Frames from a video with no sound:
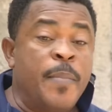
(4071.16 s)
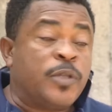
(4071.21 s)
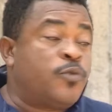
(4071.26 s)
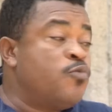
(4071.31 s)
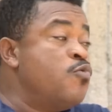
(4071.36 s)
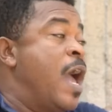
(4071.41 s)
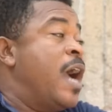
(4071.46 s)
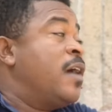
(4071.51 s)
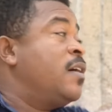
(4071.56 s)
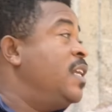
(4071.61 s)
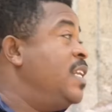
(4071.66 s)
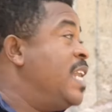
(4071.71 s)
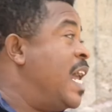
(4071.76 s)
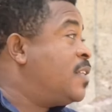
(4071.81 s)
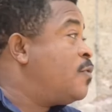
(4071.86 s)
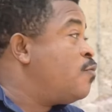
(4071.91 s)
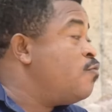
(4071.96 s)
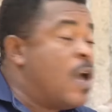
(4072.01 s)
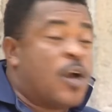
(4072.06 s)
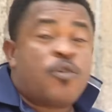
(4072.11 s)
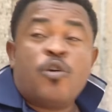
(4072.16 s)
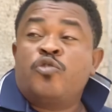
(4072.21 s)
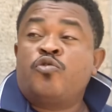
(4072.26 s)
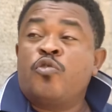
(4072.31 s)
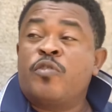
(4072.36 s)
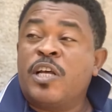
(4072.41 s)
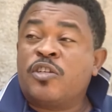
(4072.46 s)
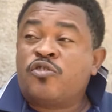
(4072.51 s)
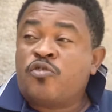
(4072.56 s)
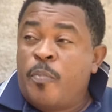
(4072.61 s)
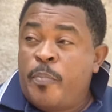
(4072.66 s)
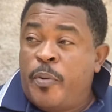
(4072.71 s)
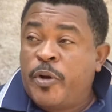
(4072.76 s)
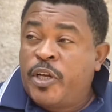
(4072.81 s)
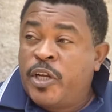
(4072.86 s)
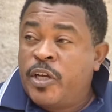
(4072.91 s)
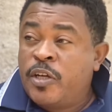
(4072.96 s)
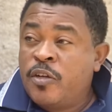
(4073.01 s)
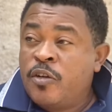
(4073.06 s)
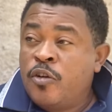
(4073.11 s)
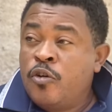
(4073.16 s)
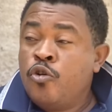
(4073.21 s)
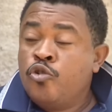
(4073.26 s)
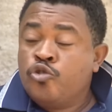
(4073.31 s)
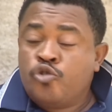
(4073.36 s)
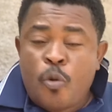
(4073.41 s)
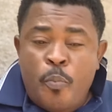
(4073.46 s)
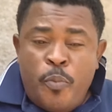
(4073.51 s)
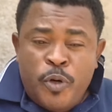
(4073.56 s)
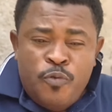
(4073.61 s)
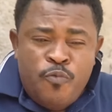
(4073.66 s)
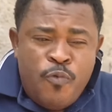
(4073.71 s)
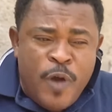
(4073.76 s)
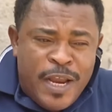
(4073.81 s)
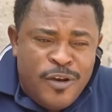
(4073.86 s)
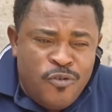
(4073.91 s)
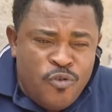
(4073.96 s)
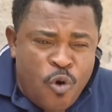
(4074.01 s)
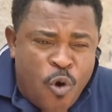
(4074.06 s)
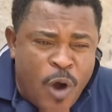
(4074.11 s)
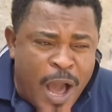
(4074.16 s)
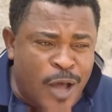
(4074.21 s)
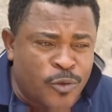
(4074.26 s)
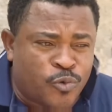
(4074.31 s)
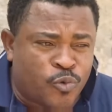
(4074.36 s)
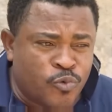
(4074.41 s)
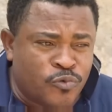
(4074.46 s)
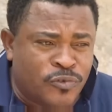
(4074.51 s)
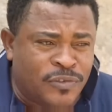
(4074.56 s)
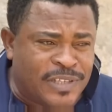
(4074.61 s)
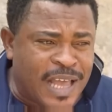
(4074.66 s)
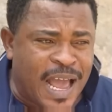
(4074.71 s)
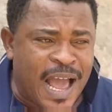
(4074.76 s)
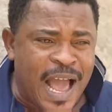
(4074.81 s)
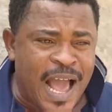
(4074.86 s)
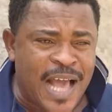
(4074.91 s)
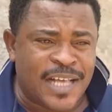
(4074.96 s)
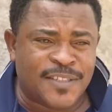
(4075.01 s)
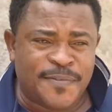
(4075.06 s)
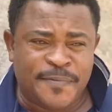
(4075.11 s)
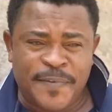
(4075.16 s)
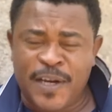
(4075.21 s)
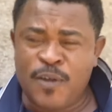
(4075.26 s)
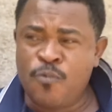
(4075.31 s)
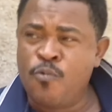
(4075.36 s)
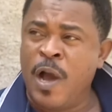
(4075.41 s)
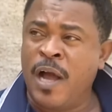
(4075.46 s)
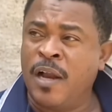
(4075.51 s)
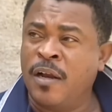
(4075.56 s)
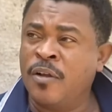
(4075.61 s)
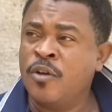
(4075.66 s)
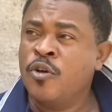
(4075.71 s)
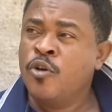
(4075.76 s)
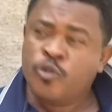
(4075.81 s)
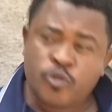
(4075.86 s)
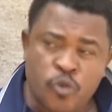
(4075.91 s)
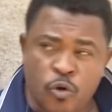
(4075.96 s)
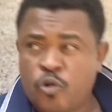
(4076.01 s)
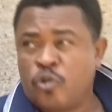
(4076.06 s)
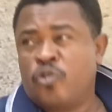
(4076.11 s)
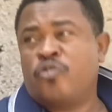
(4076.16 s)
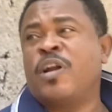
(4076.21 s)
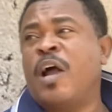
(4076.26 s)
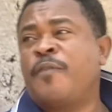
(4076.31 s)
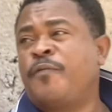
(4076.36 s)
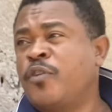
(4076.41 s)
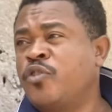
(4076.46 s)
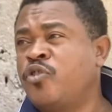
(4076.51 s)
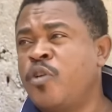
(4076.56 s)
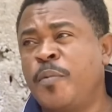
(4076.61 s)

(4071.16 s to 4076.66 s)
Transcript: But we agree that we are going to get somebody. Somebody we know how to dance very well to choreograph us.